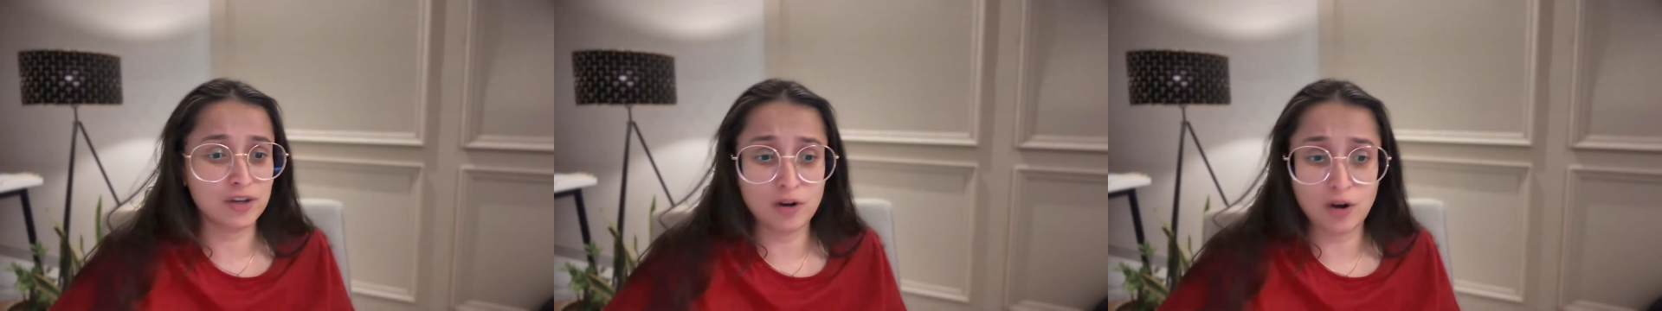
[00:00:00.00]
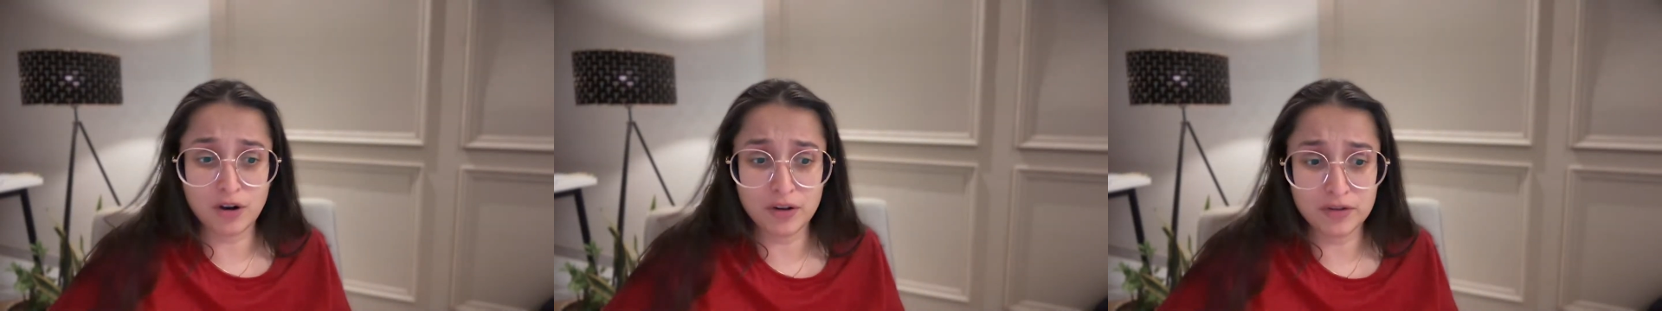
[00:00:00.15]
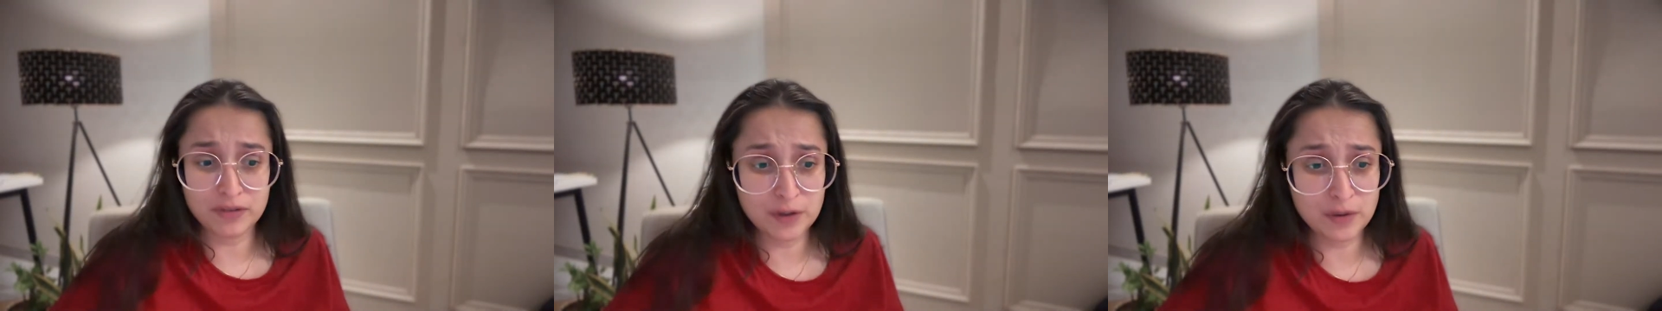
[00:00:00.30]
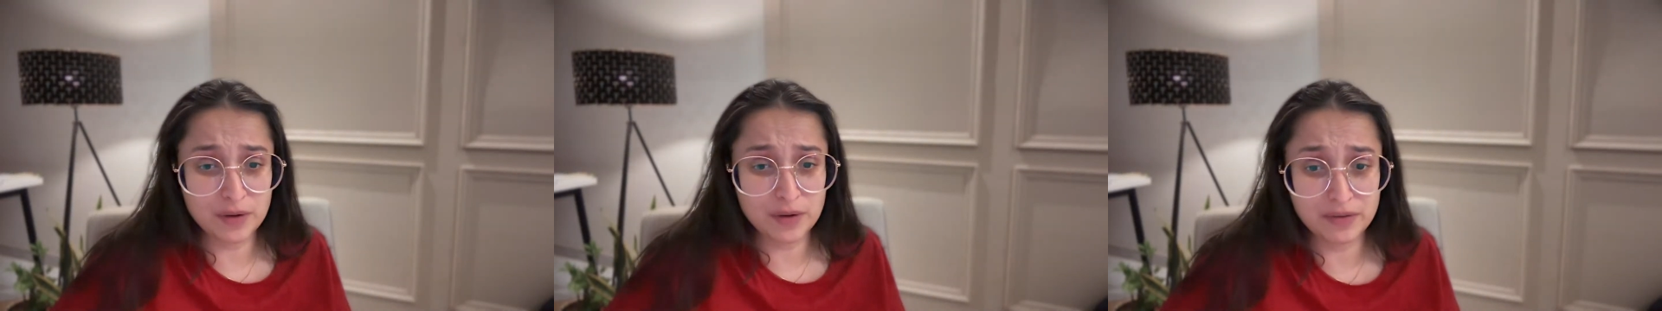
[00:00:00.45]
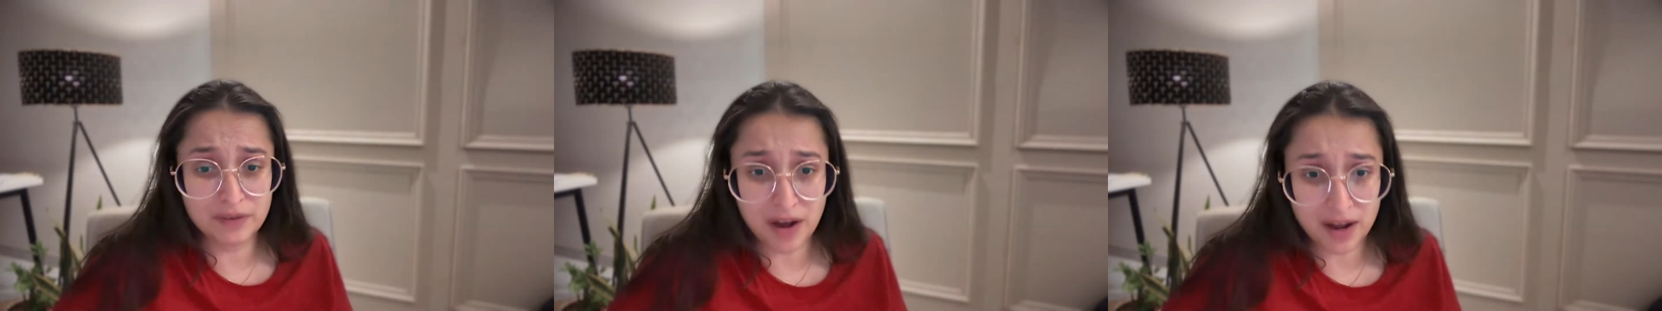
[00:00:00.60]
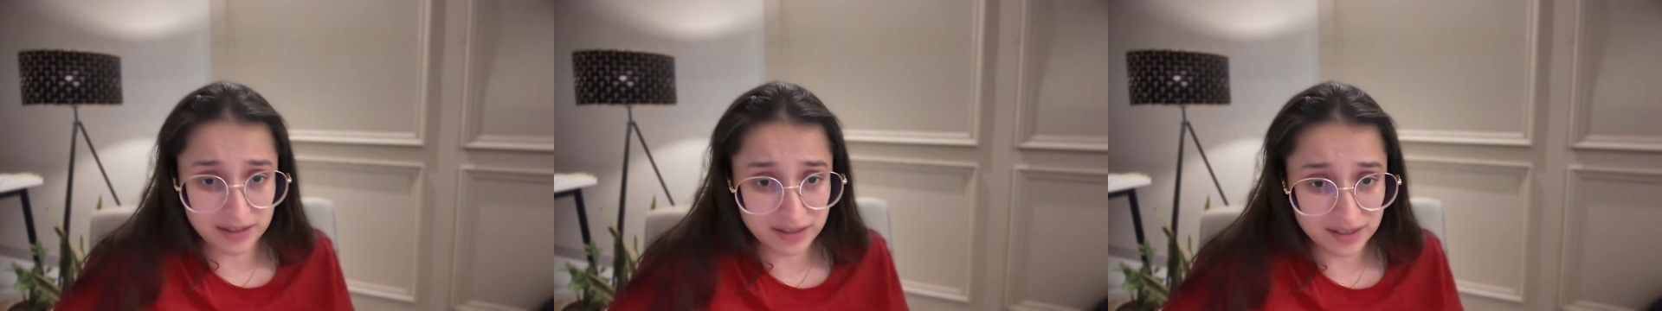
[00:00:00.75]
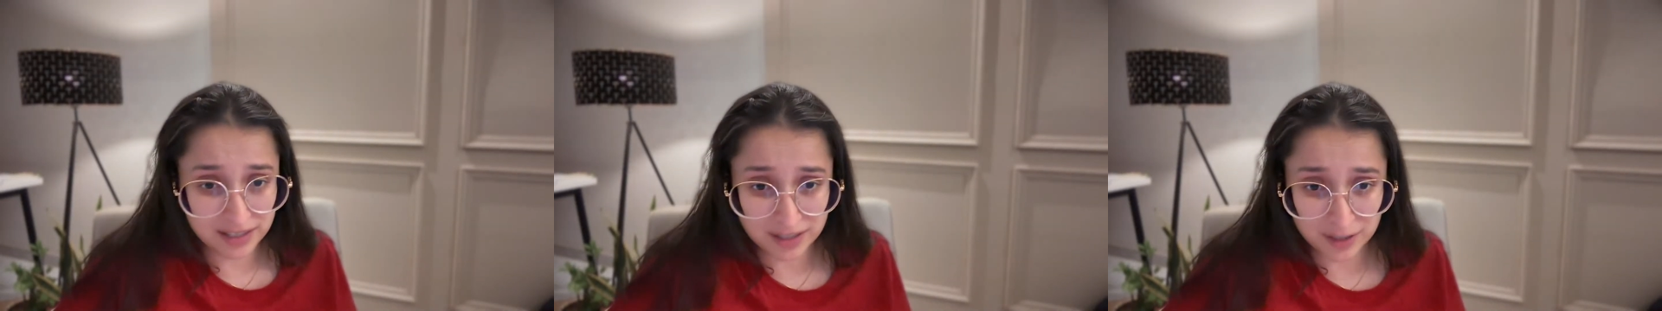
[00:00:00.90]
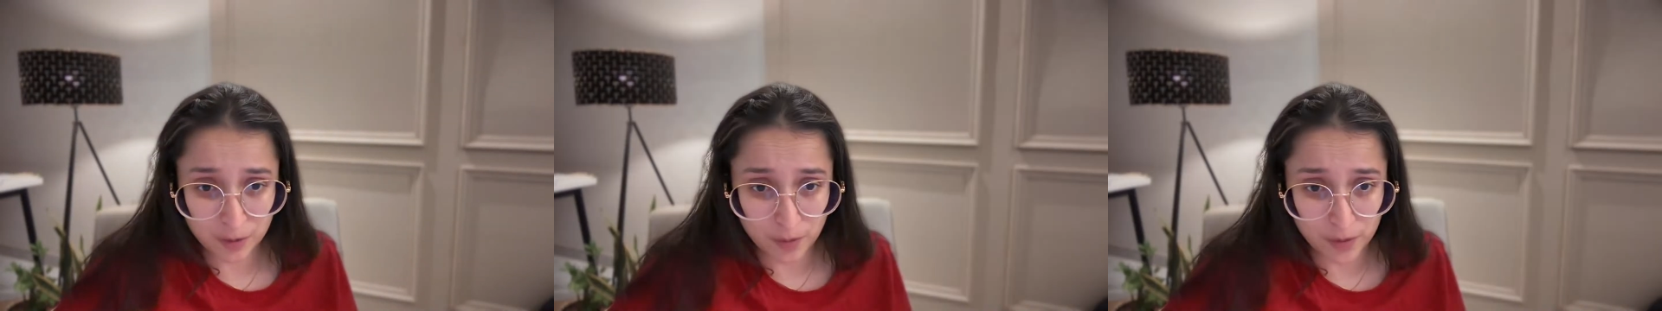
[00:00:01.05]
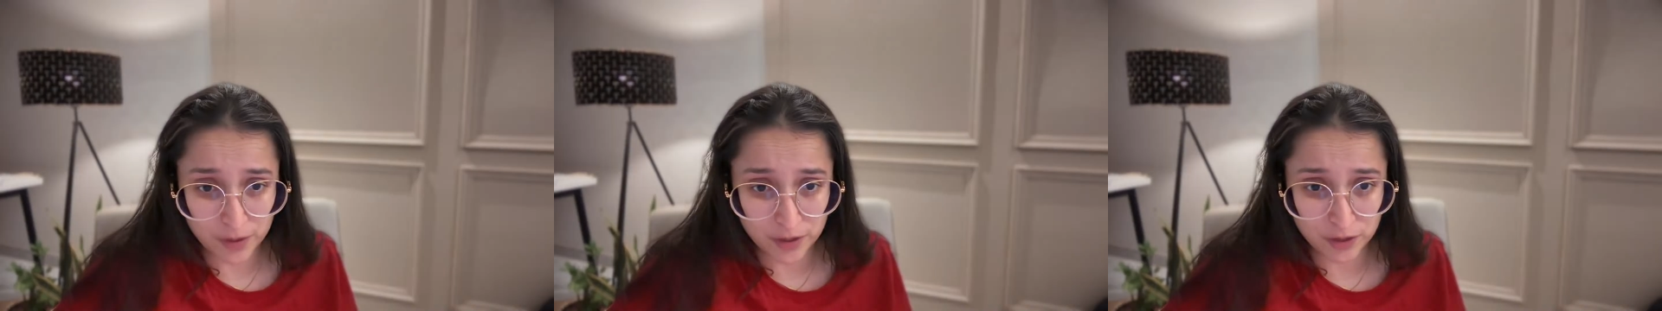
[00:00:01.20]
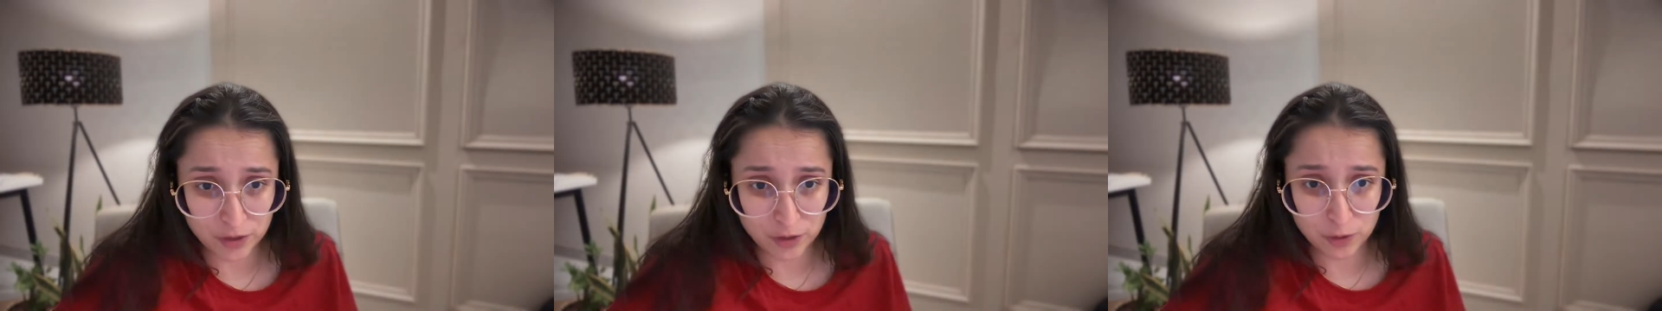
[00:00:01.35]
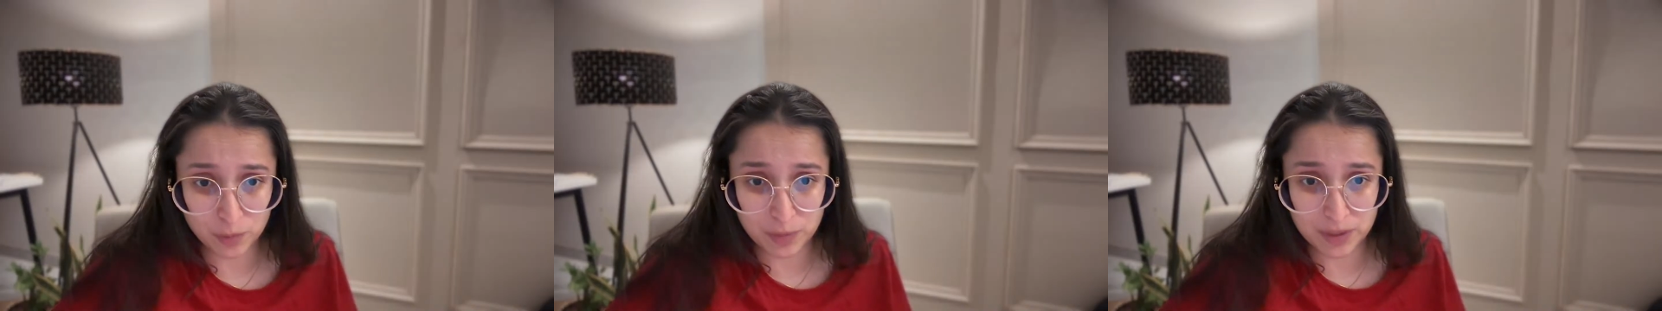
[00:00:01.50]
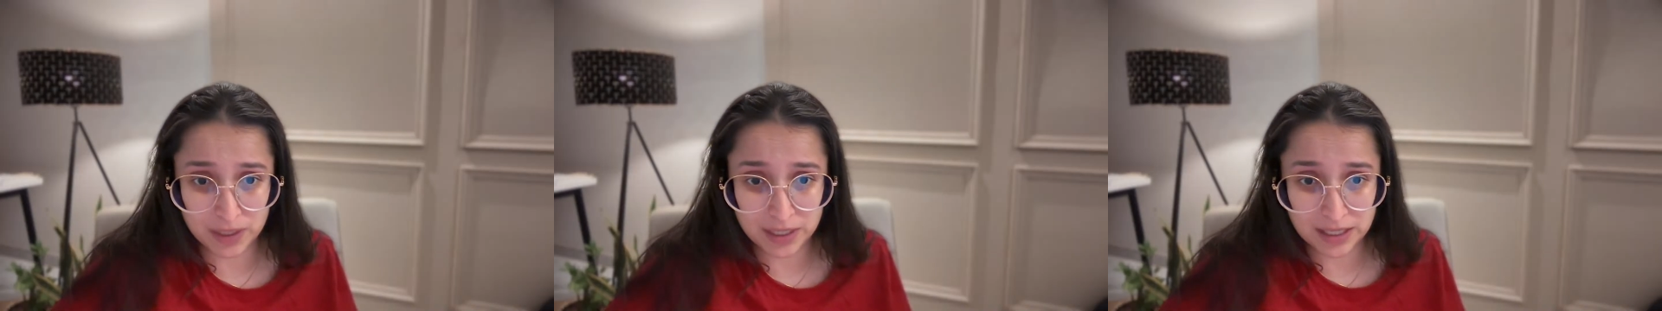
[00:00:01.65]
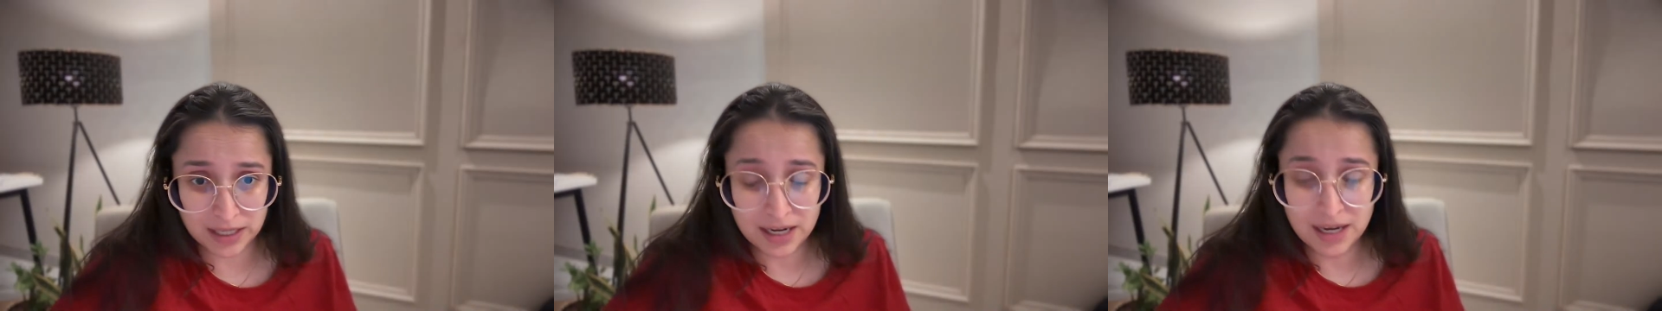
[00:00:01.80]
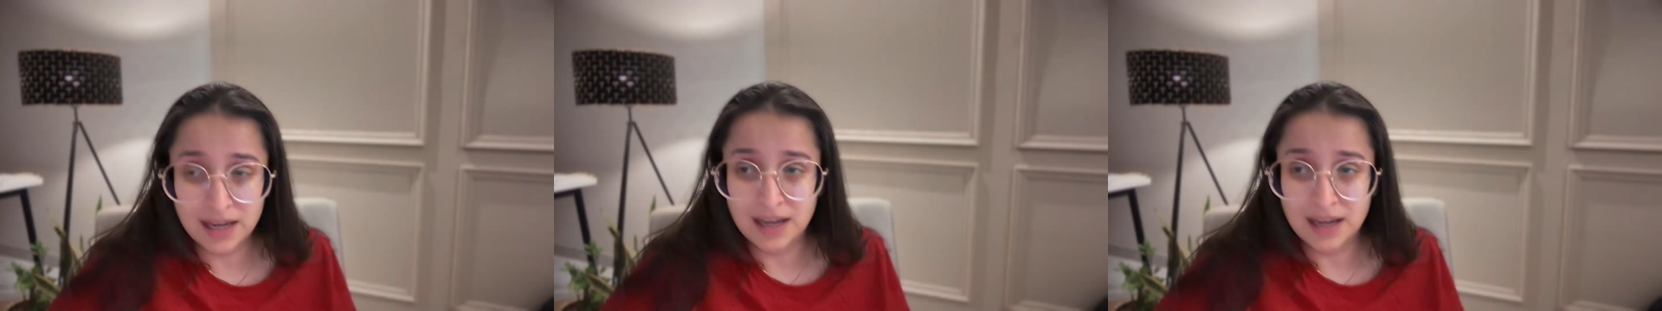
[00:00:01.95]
A lot of you have asked this question to me.